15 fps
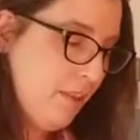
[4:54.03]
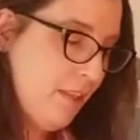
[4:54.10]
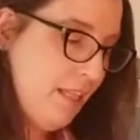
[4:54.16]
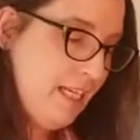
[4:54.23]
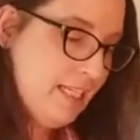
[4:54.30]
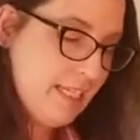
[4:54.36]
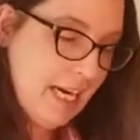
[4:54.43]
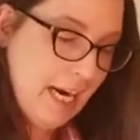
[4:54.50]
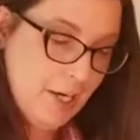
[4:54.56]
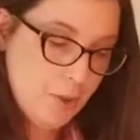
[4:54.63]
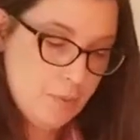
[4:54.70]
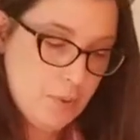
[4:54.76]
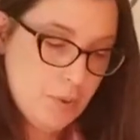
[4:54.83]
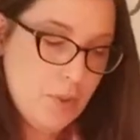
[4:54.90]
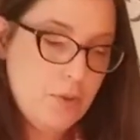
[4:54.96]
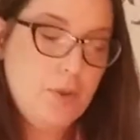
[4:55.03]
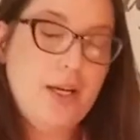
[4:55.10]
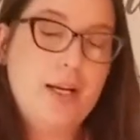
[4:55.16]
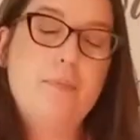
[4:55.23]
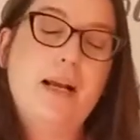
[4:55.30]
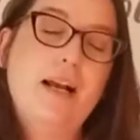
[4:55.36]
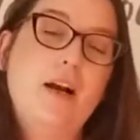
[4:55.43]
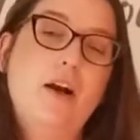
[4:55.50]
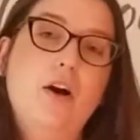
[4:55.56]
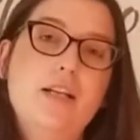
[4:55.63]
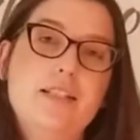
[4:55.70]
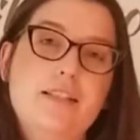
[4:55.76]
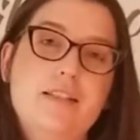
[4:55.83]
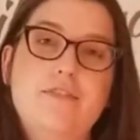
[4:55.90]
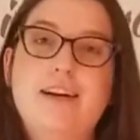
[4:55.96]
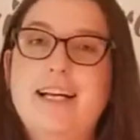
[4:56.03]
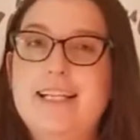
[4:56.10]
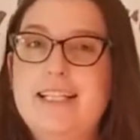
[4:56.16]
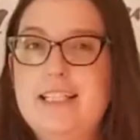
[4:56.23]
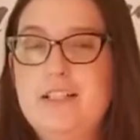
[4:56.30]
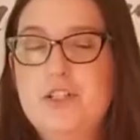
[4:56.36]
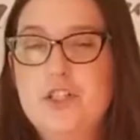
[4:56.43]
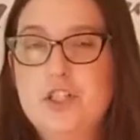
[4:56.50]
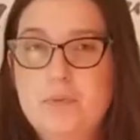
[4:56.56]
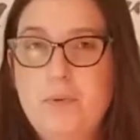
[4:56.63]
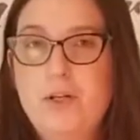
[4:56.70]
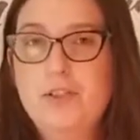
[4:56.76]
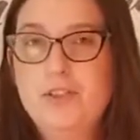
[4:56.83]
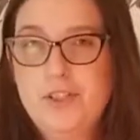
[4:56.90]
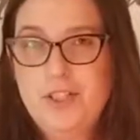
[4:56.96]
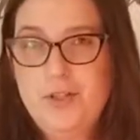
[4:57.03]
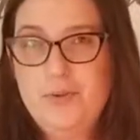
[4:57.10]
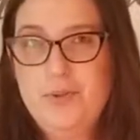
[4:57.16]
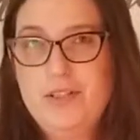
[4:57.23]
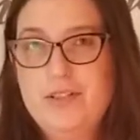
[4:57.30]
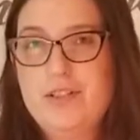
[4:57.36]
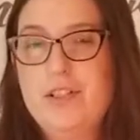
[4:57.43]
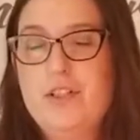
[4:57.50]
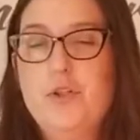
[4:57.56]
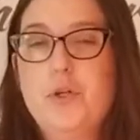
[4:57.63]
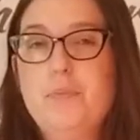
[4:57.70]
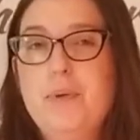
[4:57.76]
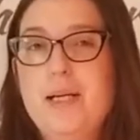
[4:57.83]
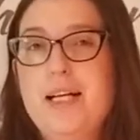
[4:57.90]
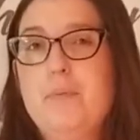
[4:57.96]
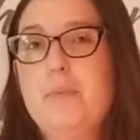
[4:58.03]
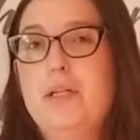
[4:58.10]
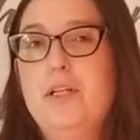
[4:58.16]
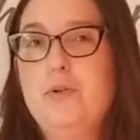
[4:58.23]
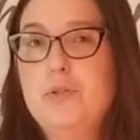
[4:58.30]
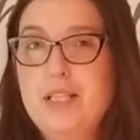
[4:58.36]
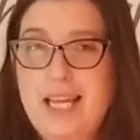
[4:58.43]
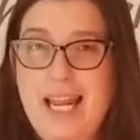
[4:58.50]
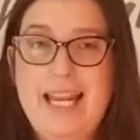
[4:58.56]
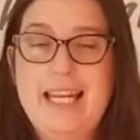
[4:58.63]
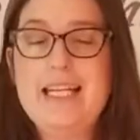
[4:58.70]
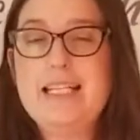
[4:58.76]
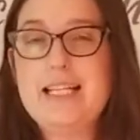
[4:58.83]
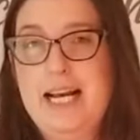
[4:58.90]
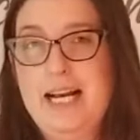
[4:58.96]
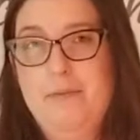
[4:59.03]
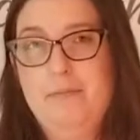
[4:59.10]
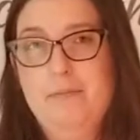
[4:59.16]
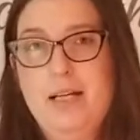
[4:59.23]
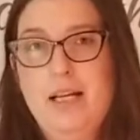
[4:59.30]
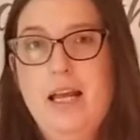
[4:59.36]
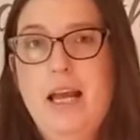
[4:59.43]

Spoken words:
The entire program is divided into smaller units that you can pick up and use at any time,